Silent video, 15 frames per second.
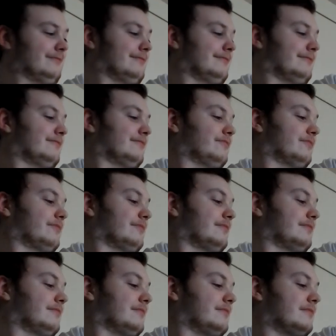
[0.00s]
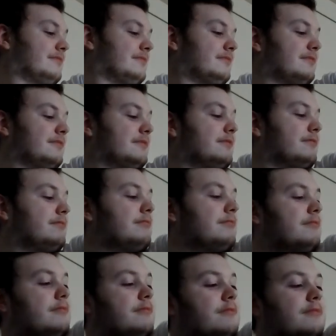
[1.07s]

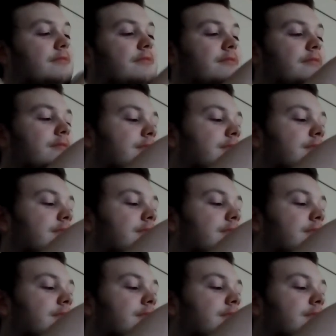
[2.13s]
(silence)